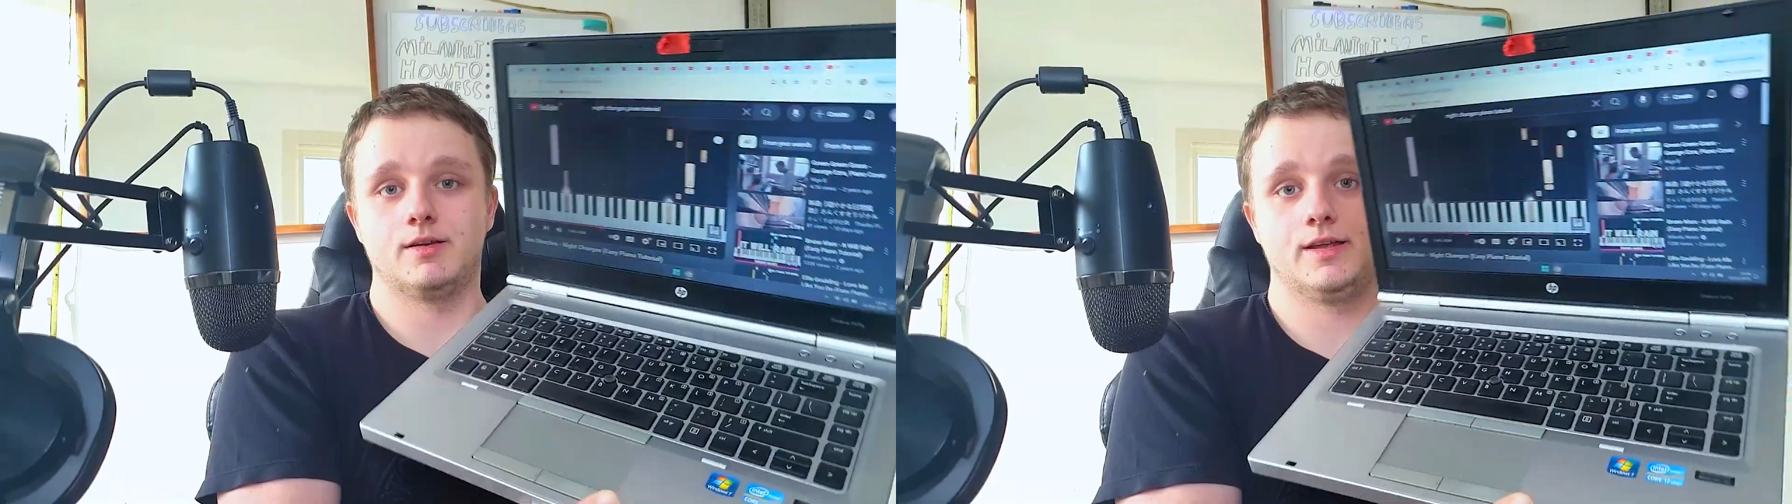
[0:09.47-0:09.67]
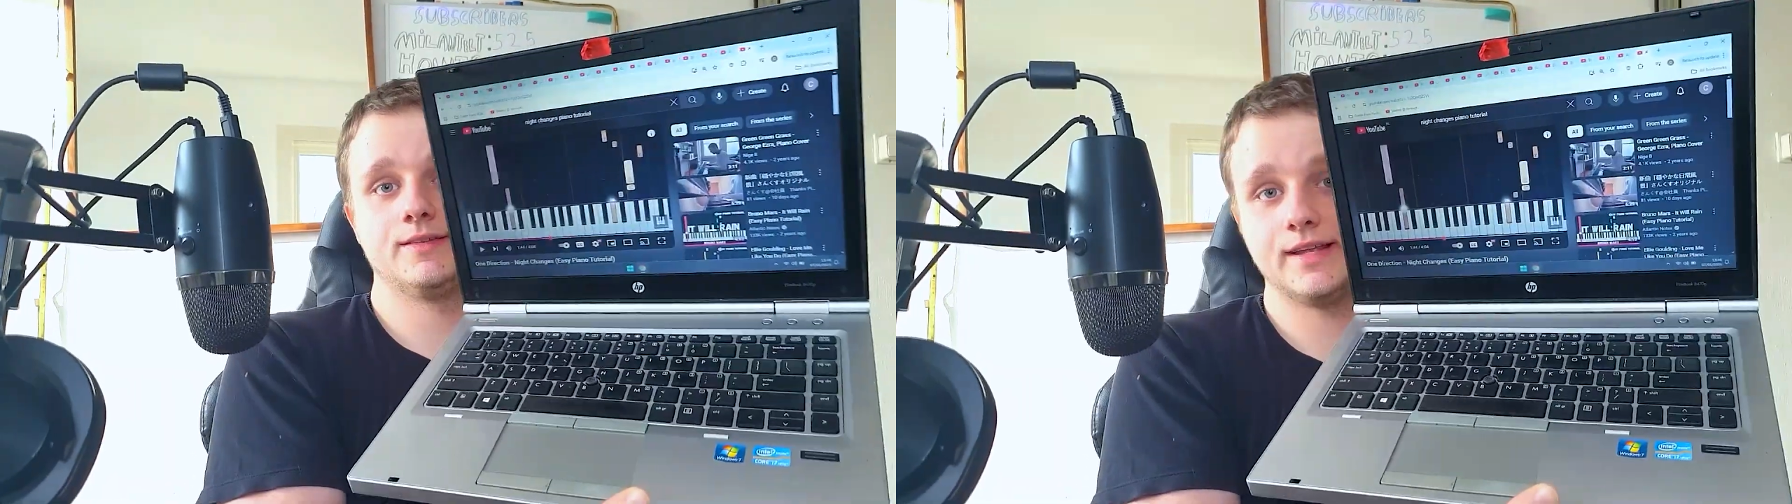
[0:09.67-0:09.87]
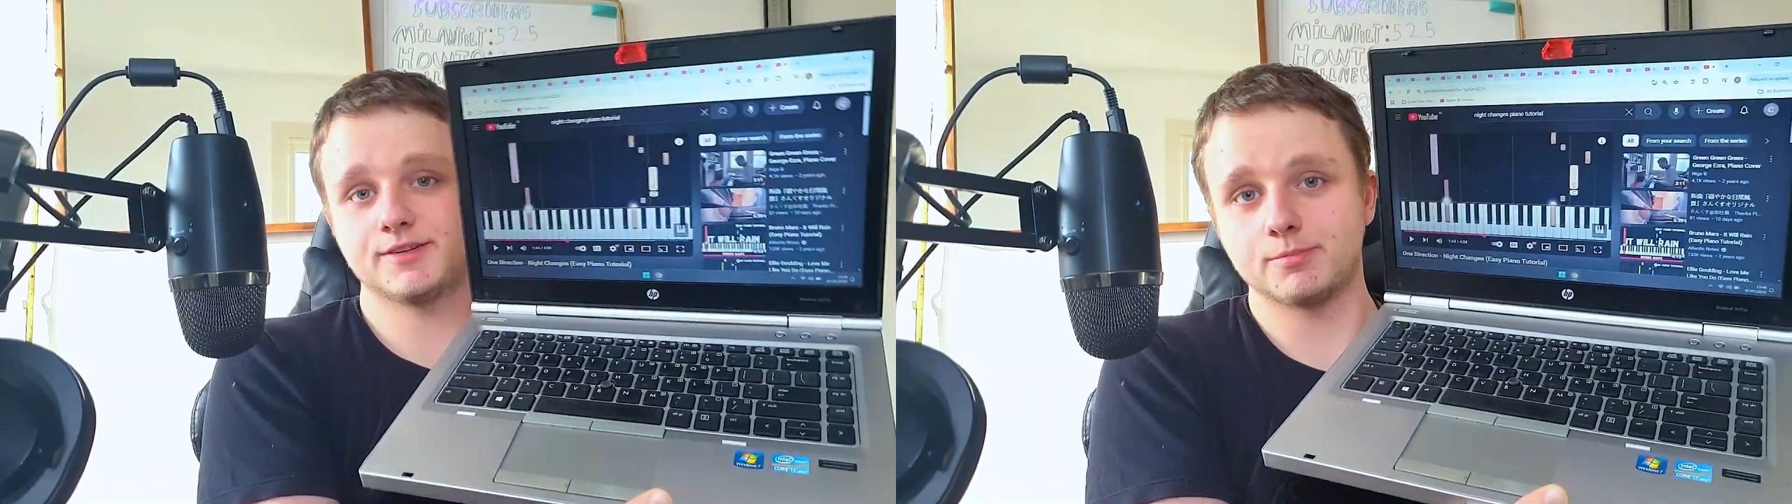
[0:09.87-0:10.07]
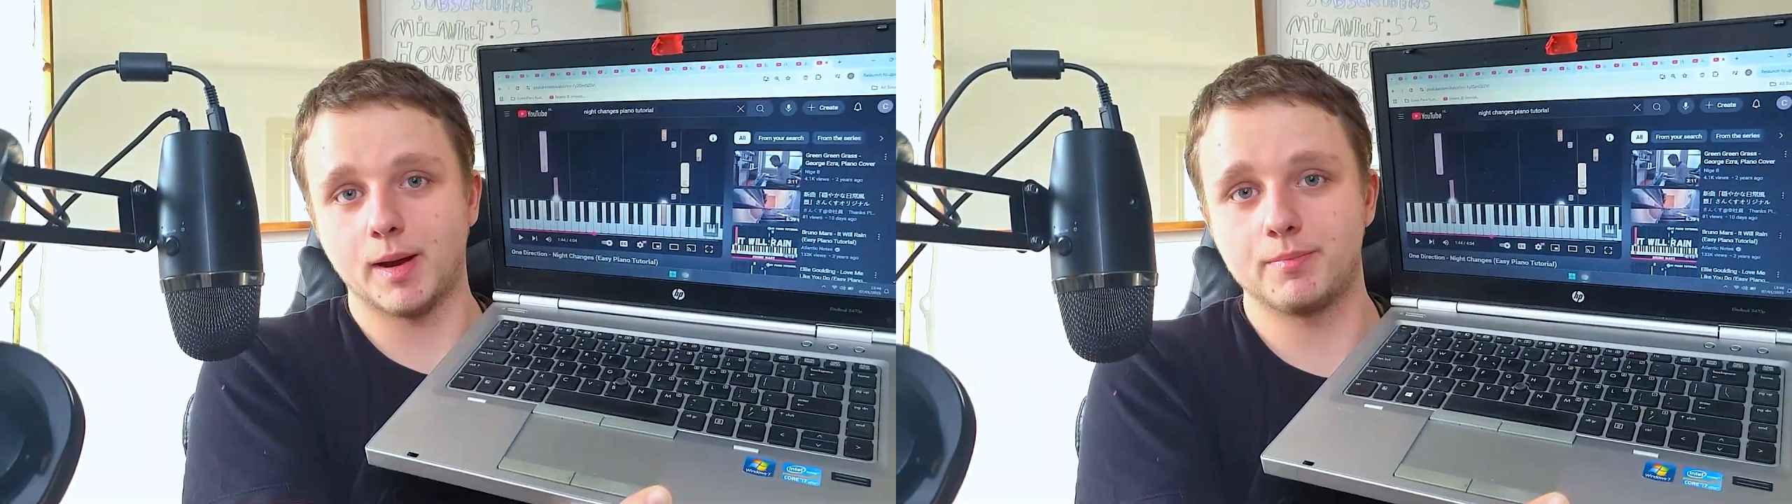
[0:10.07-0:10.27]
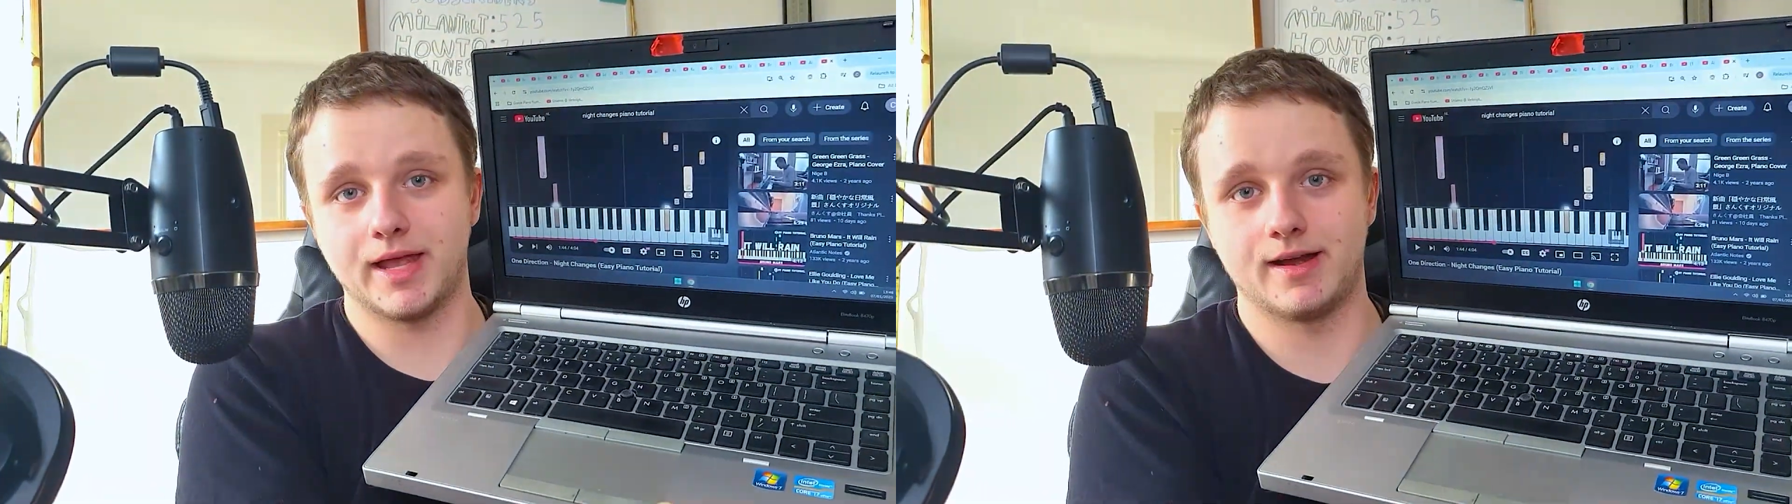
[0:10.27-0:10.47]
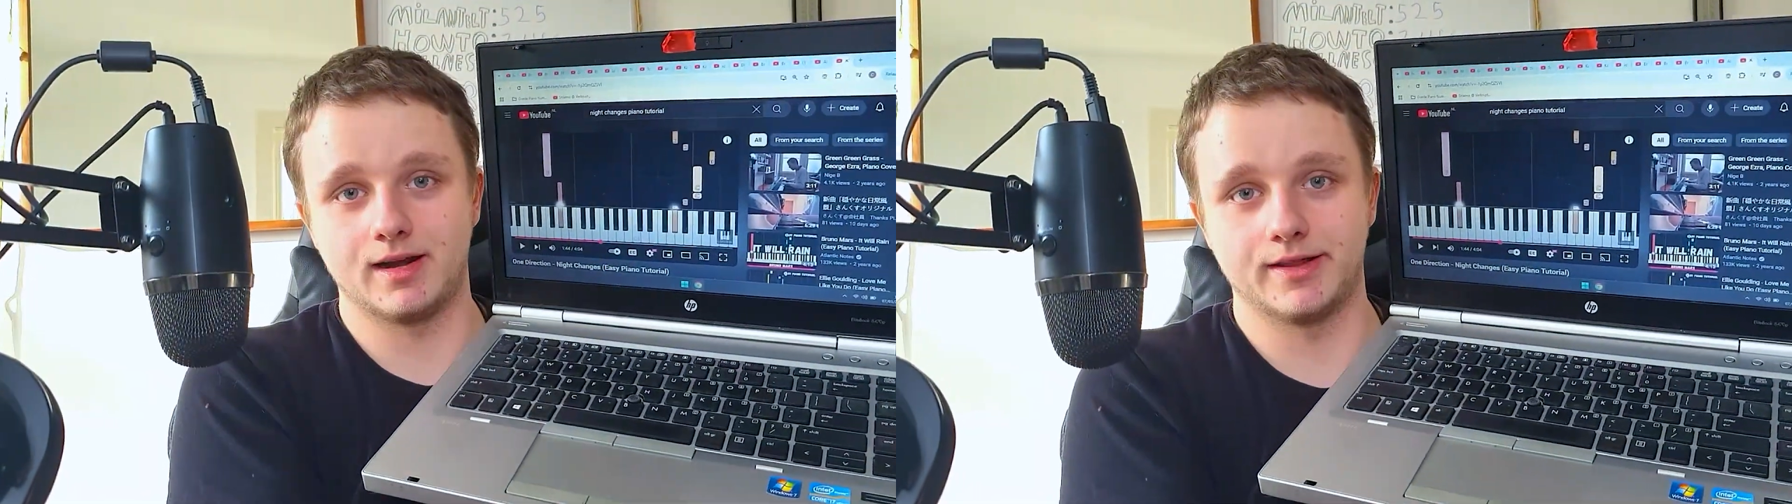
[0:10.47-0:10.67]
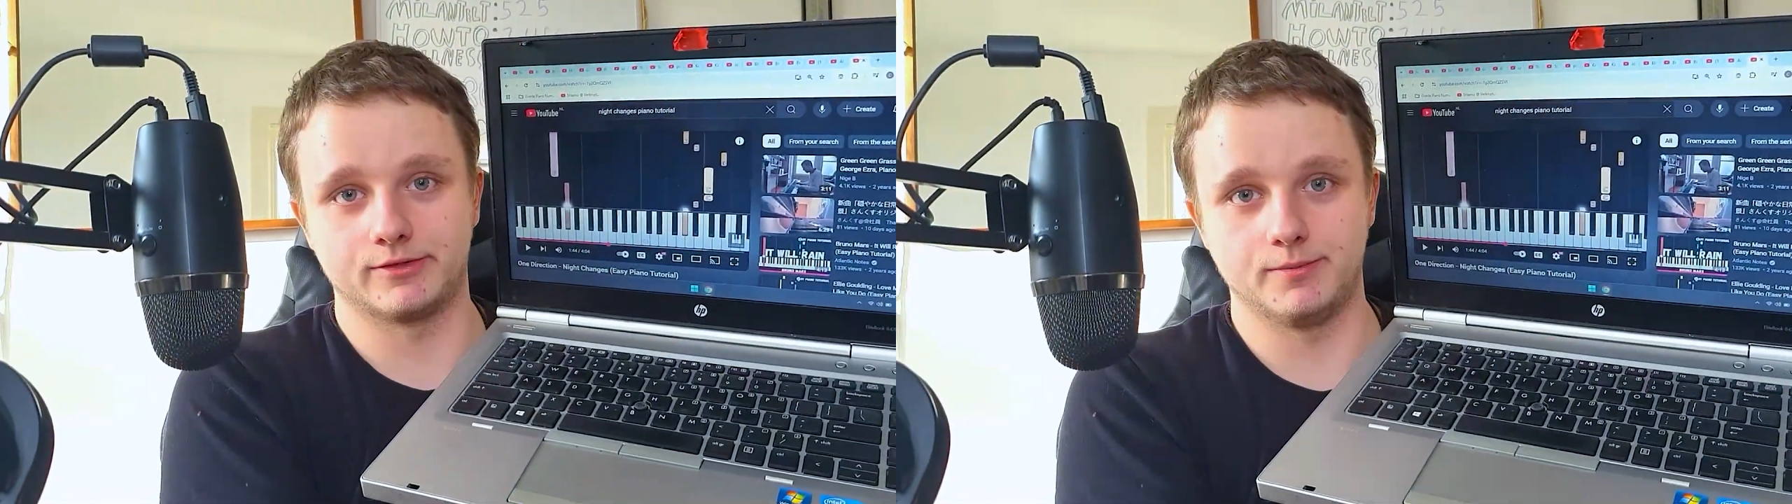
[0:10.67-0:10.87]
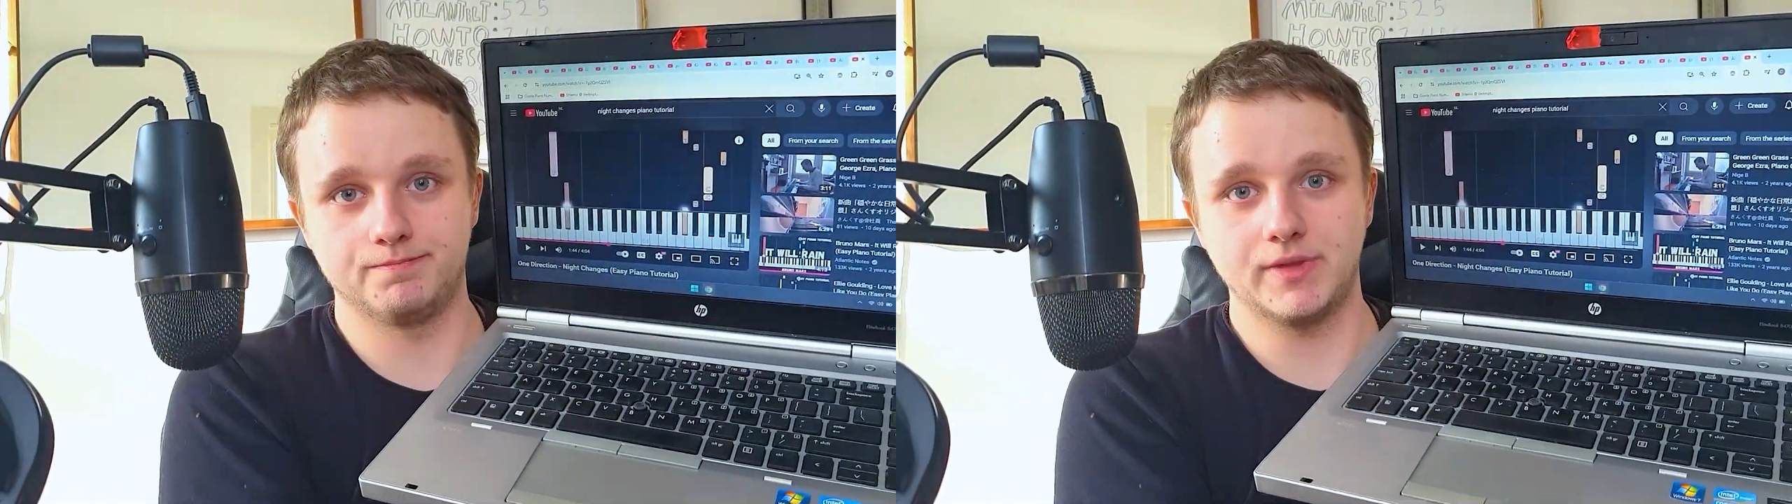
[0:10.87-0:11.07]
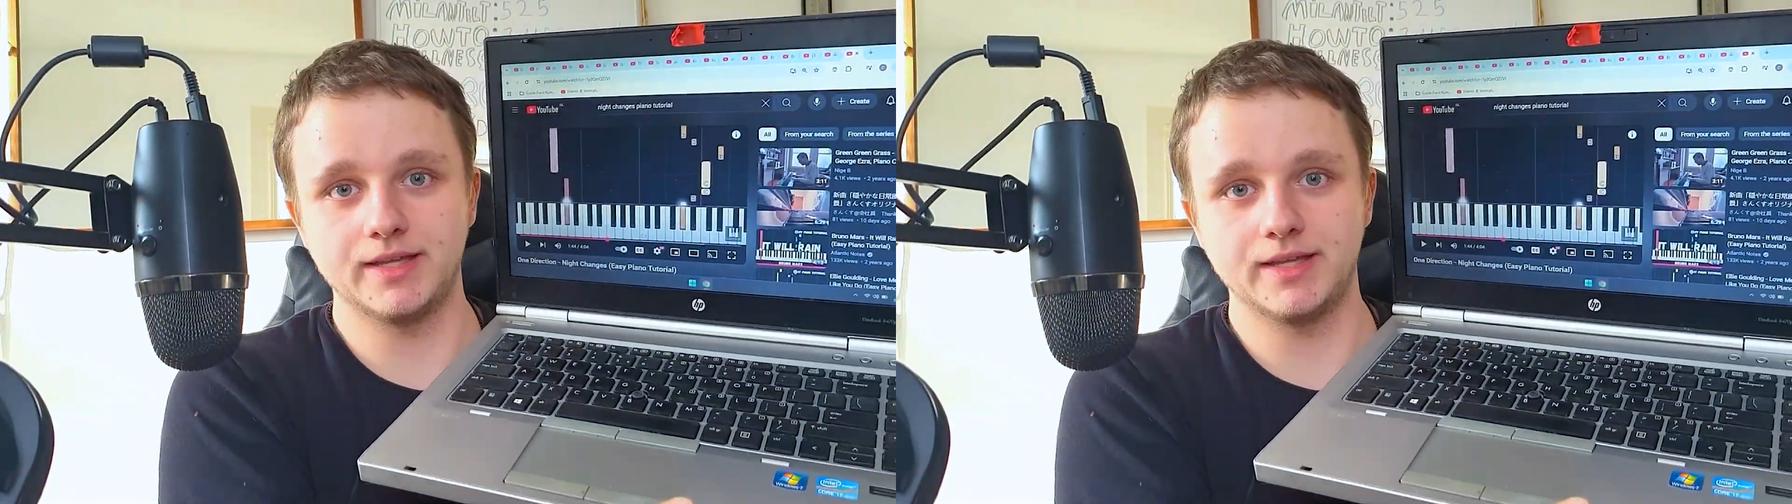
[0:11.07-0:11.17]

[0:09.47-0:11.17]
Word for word: This is my piano laptop.